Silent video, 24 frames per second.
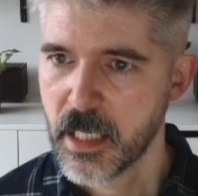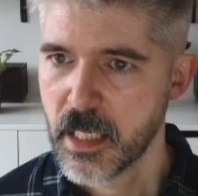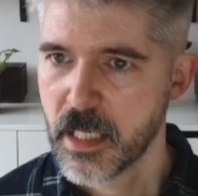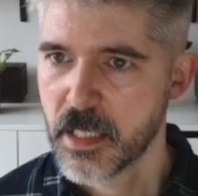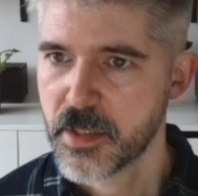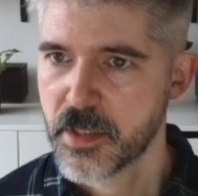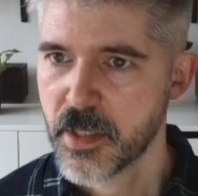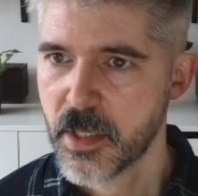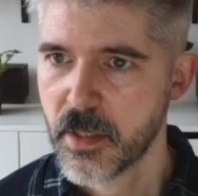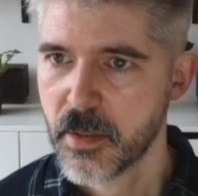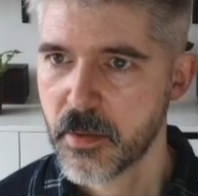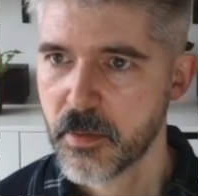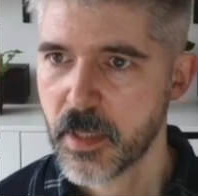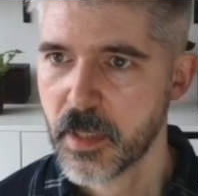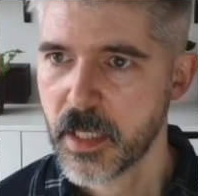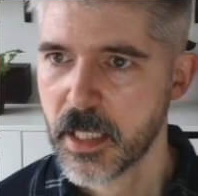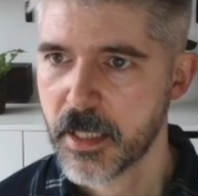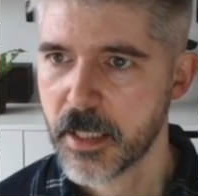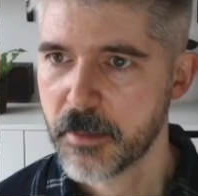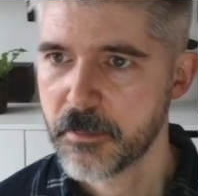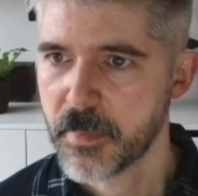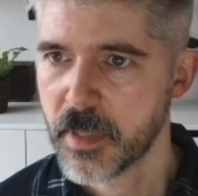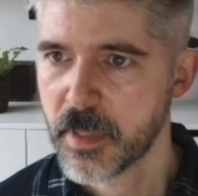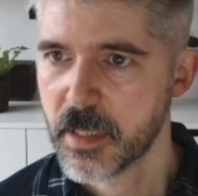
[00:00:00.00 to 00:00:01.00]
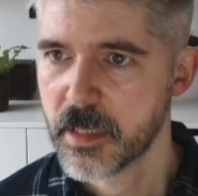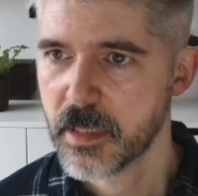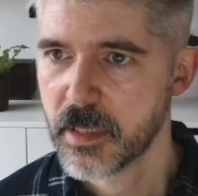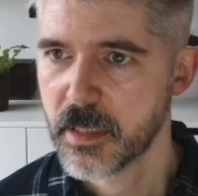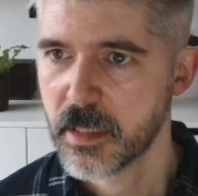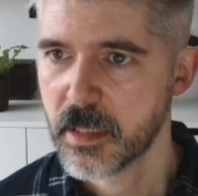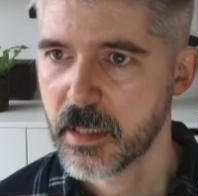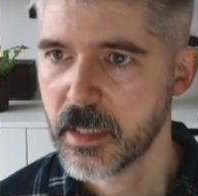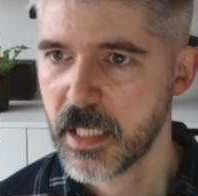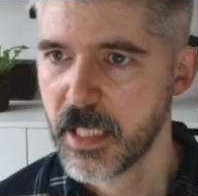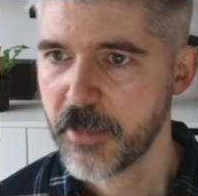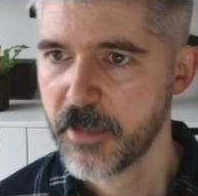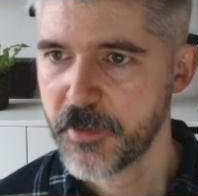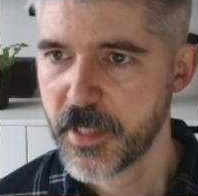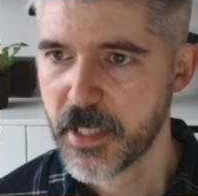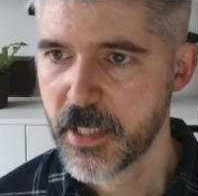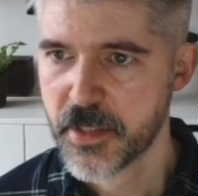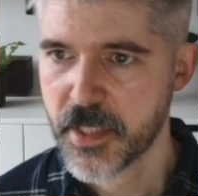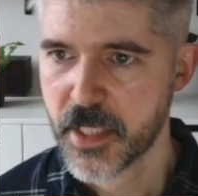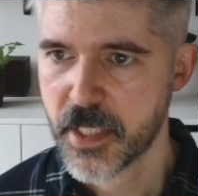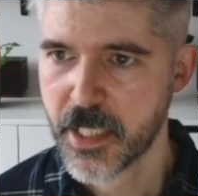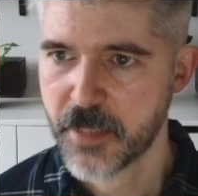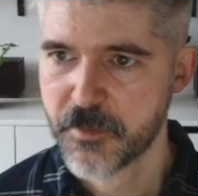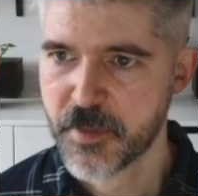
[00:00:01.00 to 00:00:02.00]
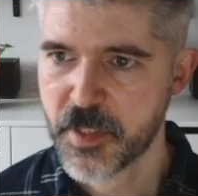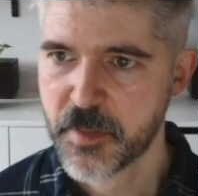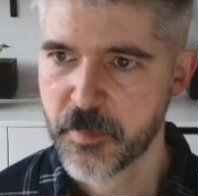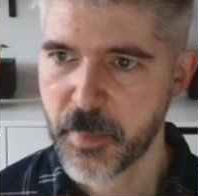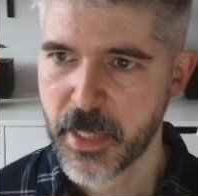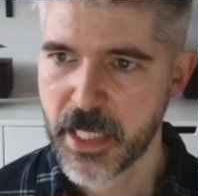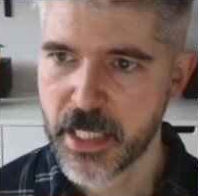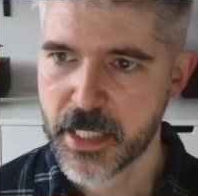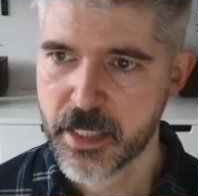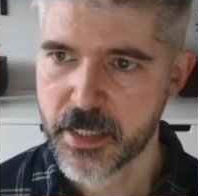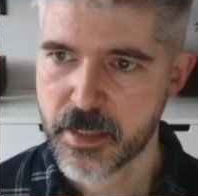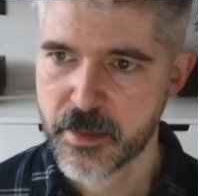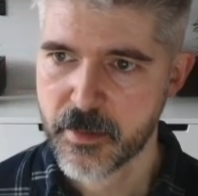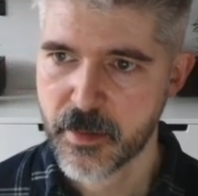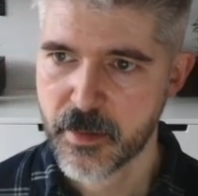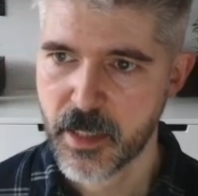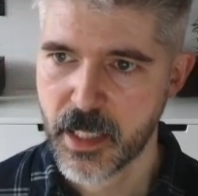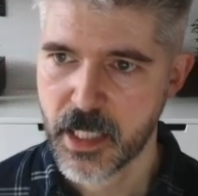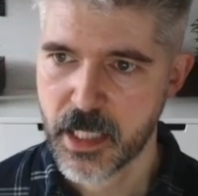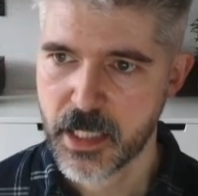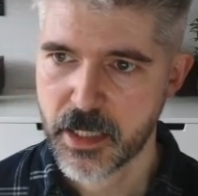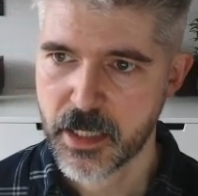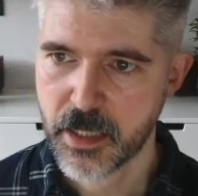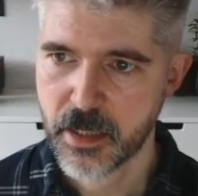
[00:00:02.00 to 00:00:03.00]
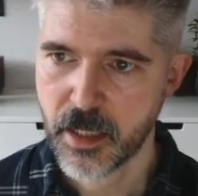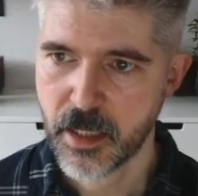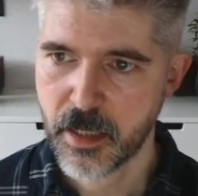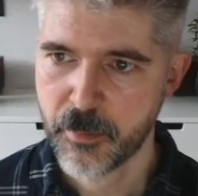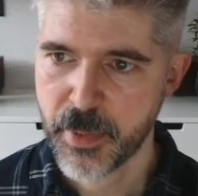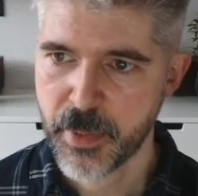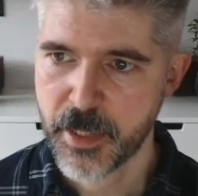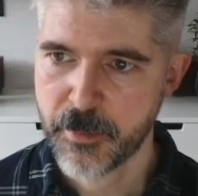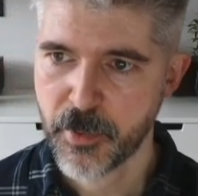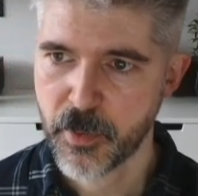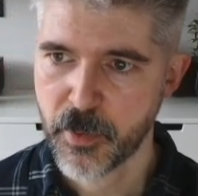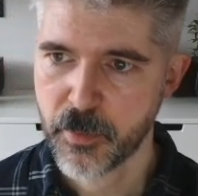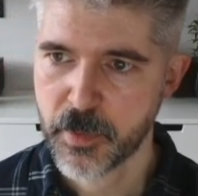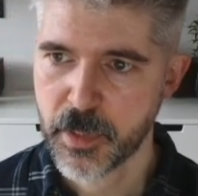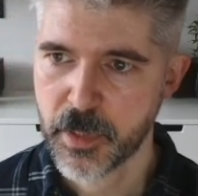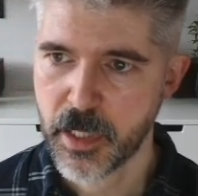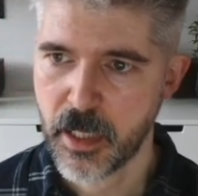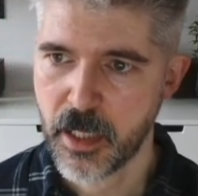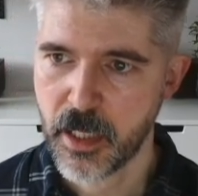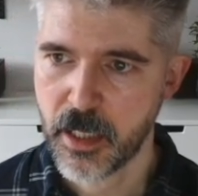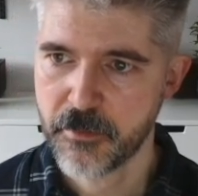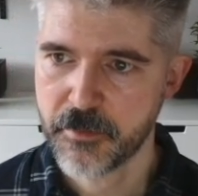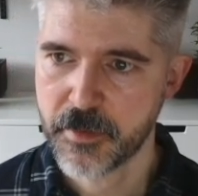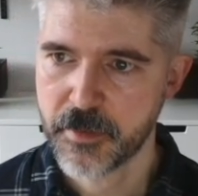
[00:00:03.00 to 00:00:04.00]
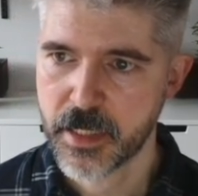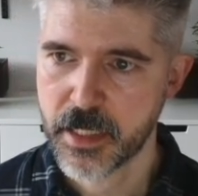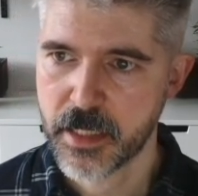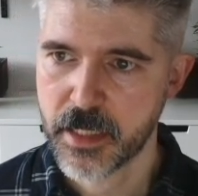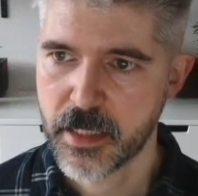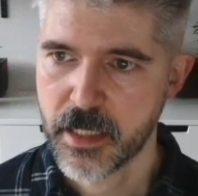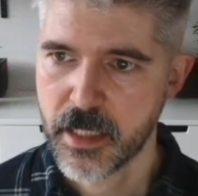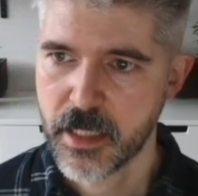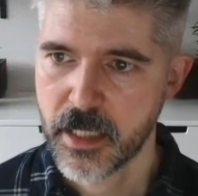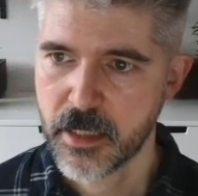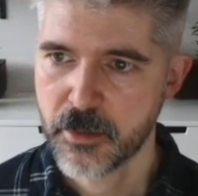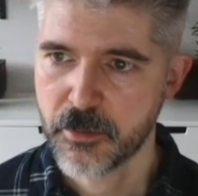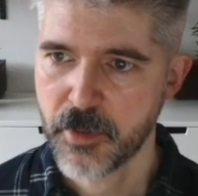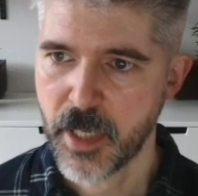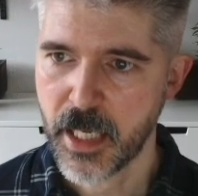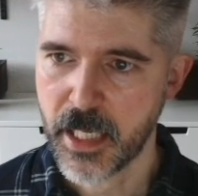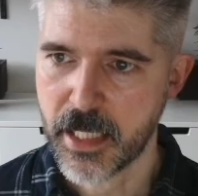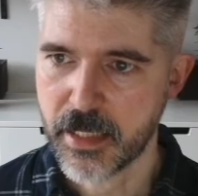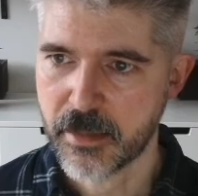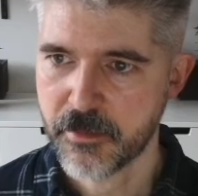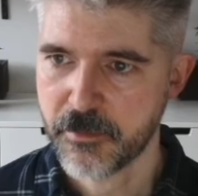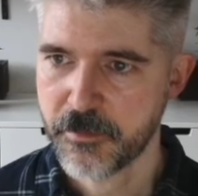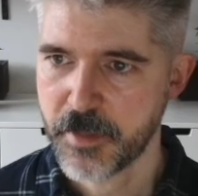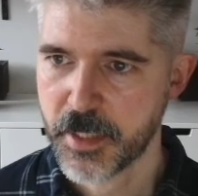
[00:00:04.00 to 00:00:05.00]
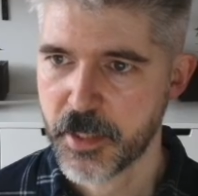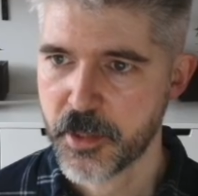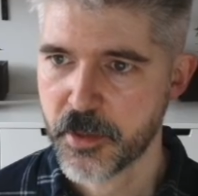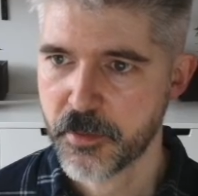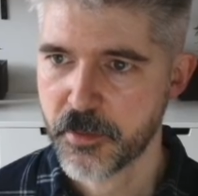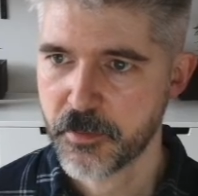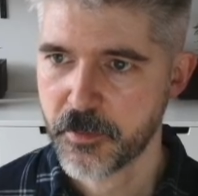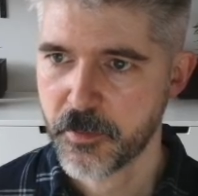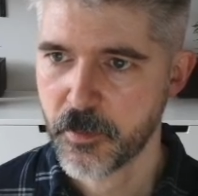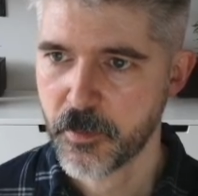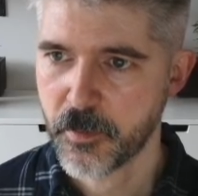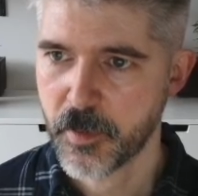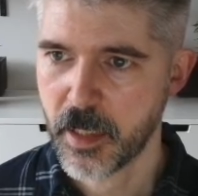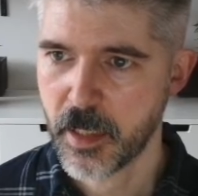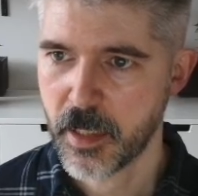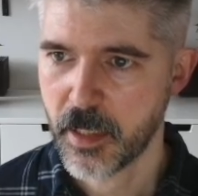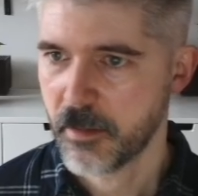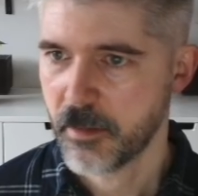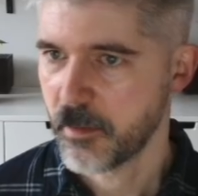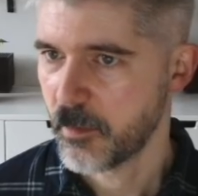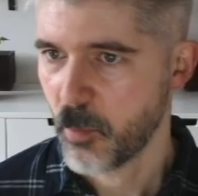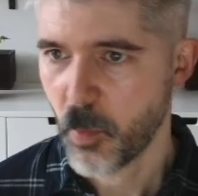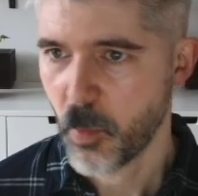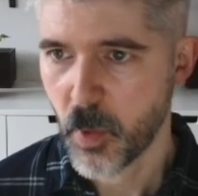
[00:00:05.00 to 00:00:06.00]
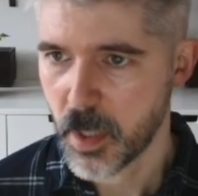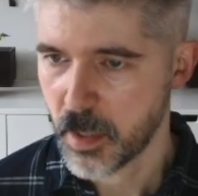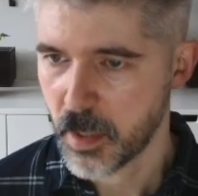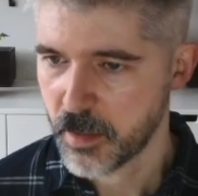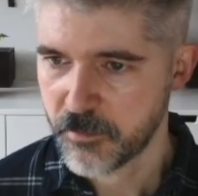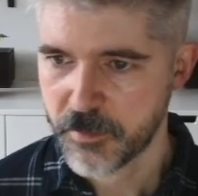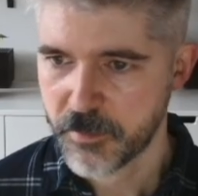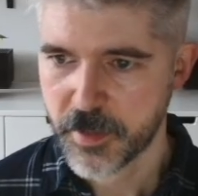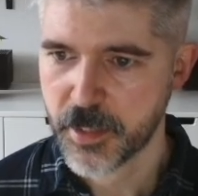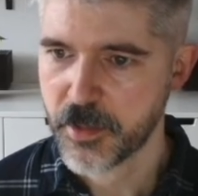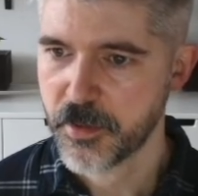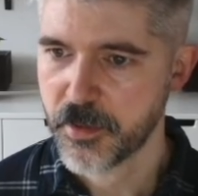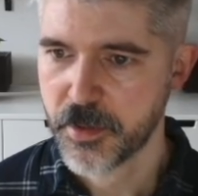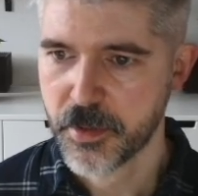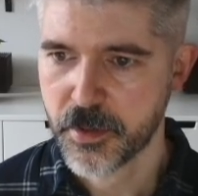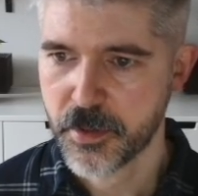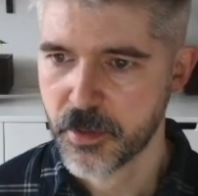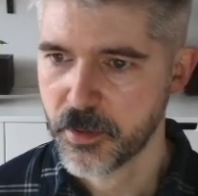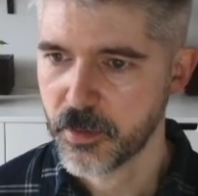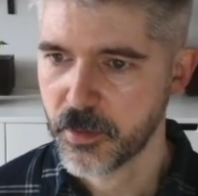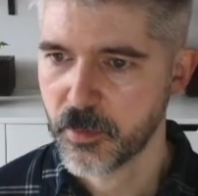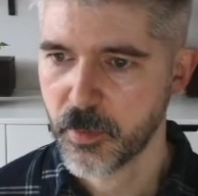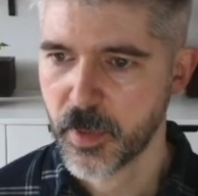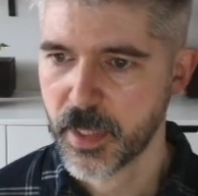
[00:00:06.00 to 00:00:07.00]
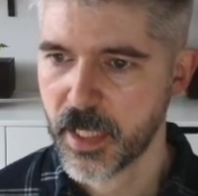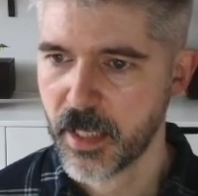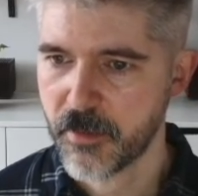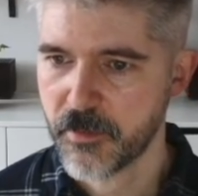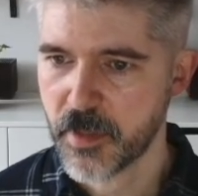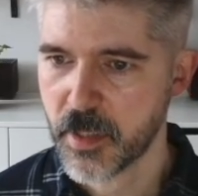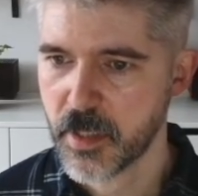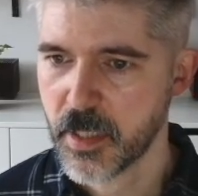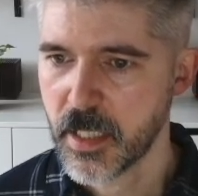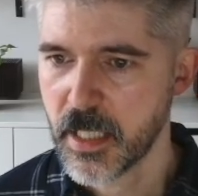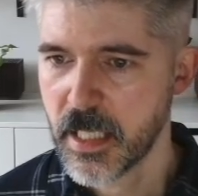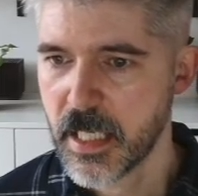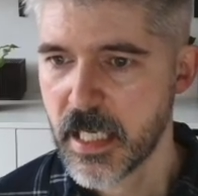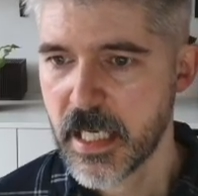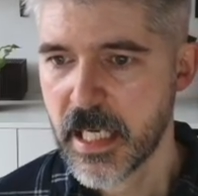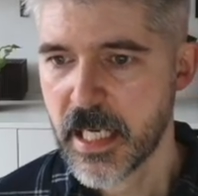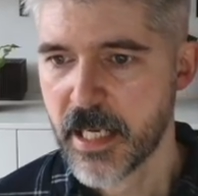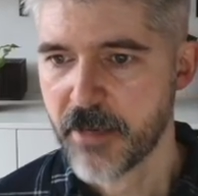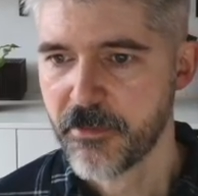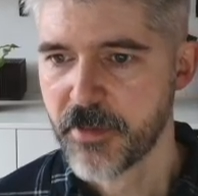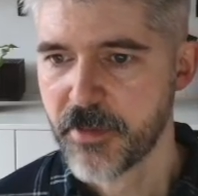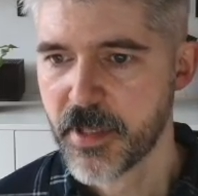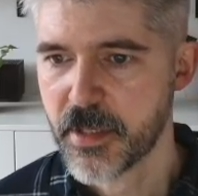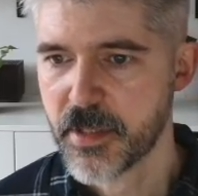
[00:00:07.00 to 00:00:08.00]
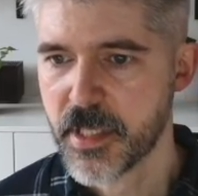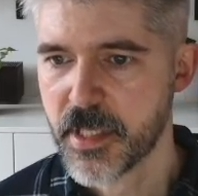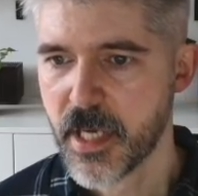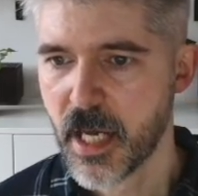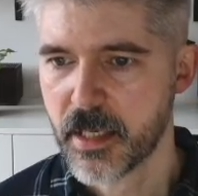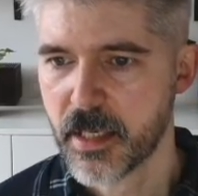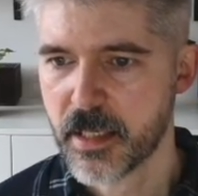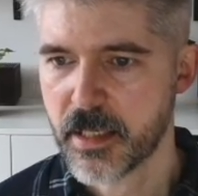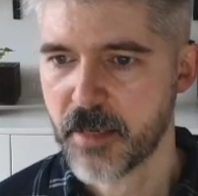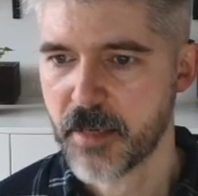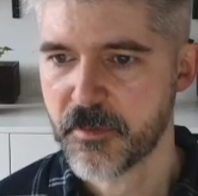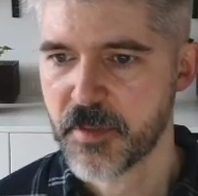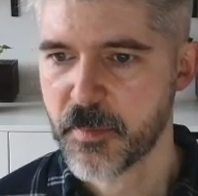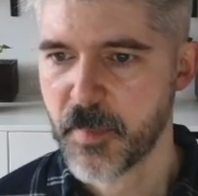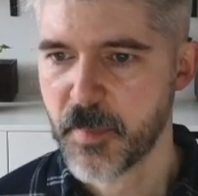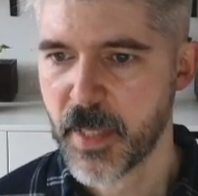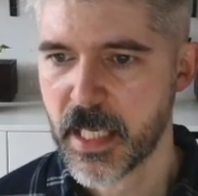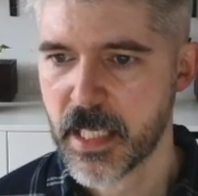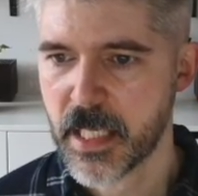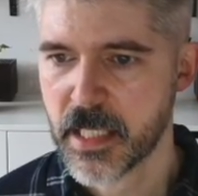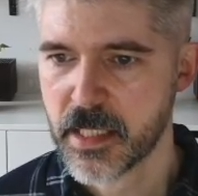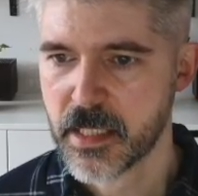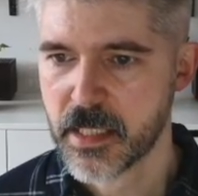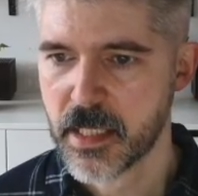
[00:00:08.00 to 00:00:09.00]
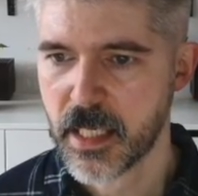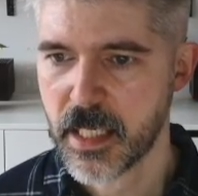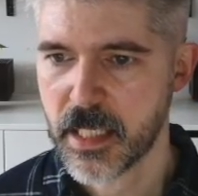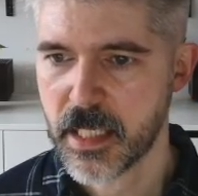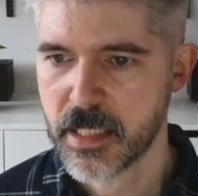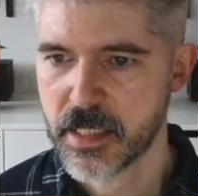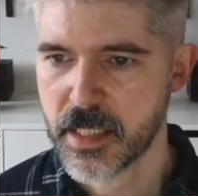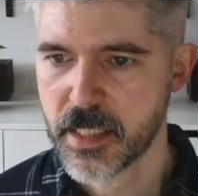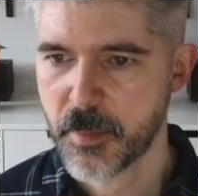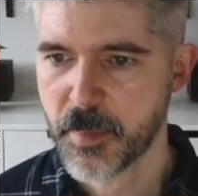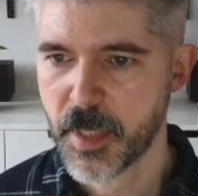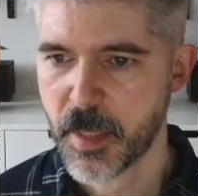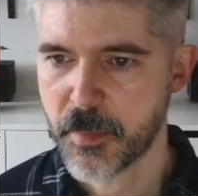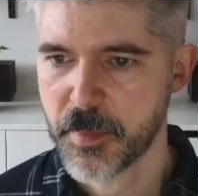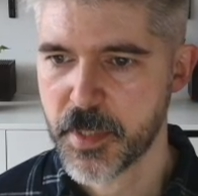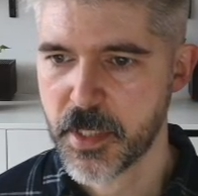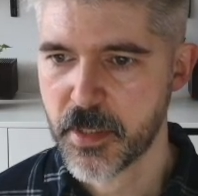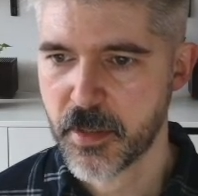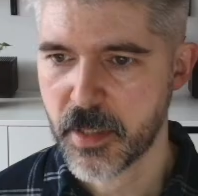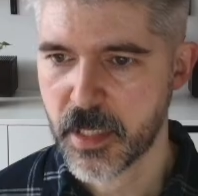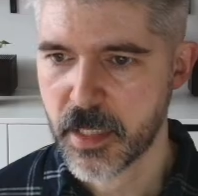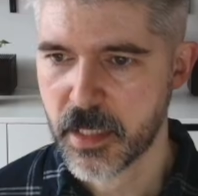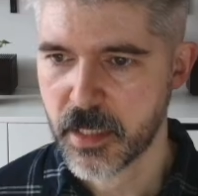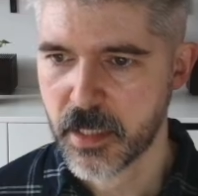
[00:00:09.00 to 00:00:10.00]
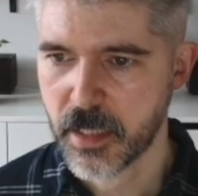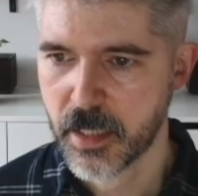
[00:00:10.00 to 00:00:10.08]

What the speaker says: So if there's enough space, people will often write figure 1, figure 2, whatever. If there's not enough space, sometimes you can,